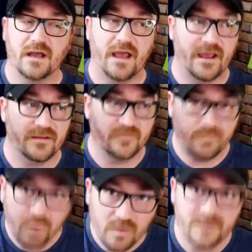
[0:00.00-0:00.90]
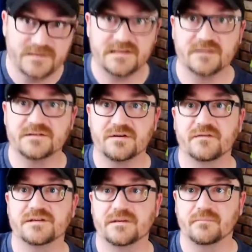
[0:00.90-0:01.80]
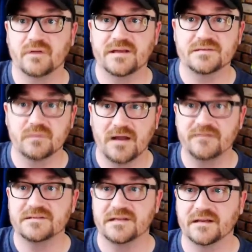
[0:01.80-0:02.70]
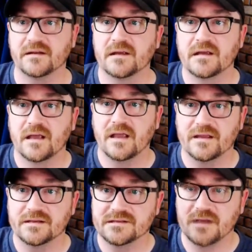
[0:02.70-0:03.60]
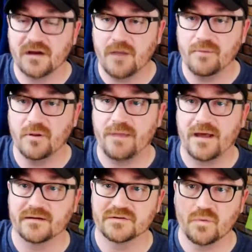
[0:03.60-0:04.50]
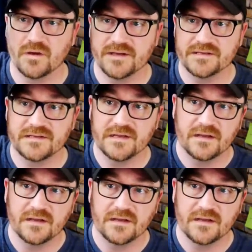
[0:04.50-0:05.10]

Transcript: and put self service in place, what I've seen is a couple of patterns. One is